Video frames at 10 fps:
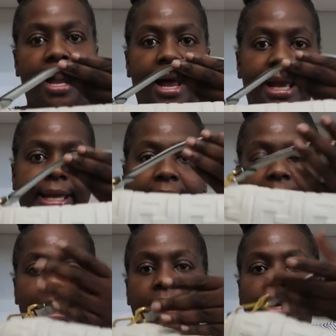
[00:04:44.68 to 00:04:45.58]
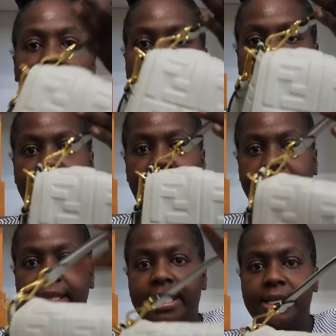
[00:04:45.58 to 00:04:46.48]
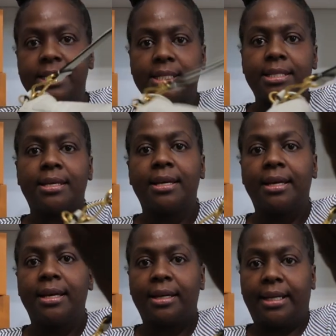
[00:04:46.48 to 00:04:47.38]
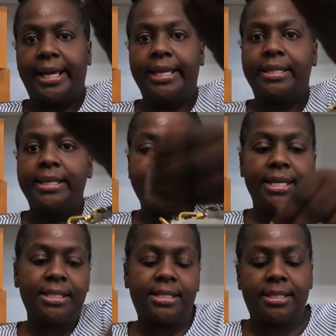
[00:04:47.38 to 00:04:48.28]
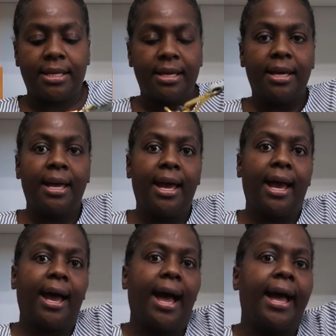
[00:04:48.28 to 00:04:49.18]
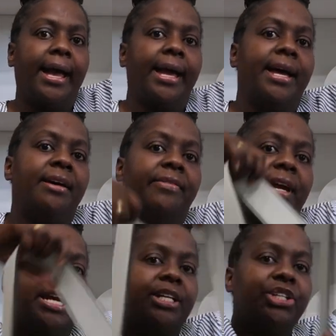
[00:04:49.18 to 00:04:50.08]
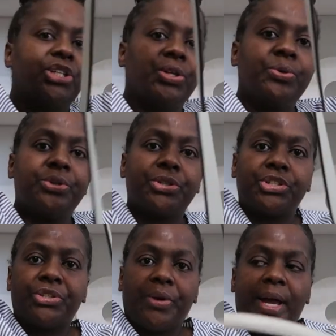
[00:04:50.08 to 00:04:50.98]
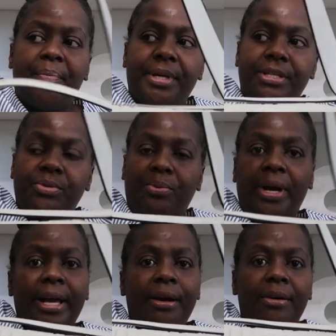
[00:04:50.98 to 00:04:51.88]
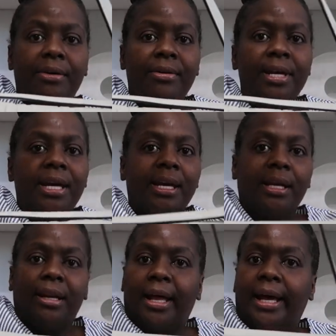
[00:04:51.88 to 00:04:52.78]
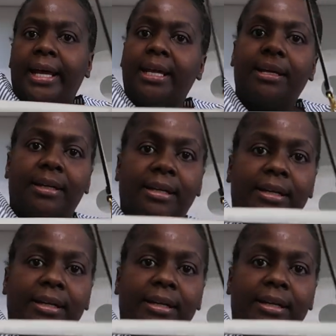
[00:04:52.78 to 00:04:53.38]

I can hold it like this, like this. I have a shoulder strap as well, like,